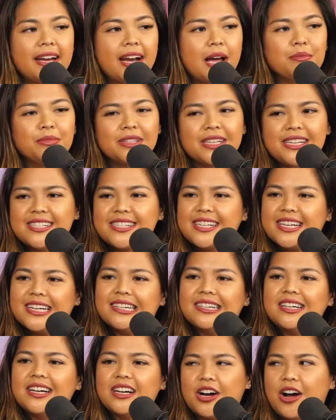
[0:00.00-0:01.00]
I'm
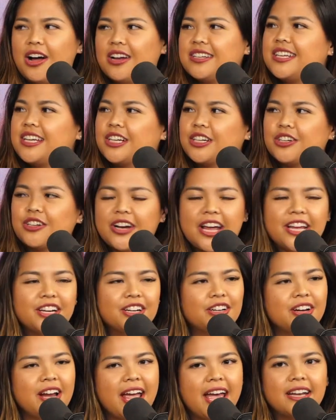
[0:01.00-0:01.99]
Lissa, a content
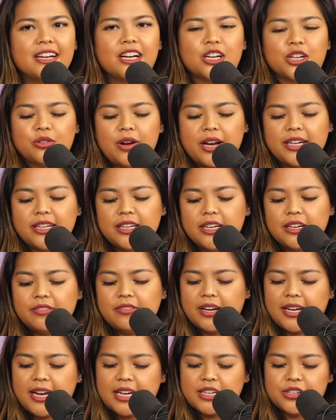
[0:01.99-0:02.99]
creator and accredited
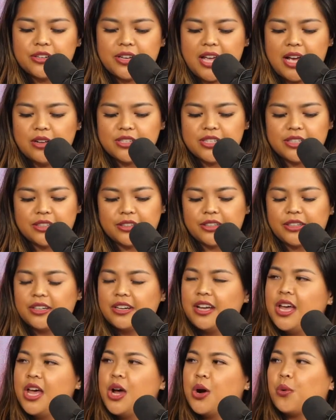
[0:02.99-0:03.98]
financial counselor.
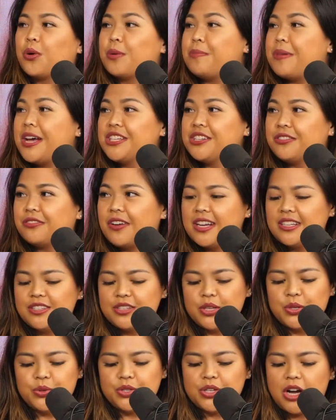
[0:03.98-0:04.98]
We're best
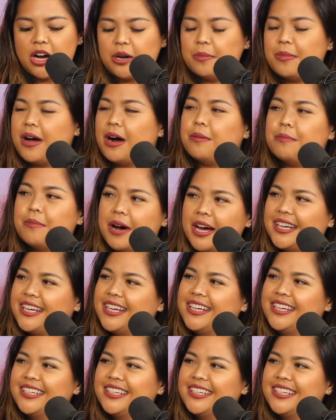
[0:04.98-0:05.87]
friends who talk about money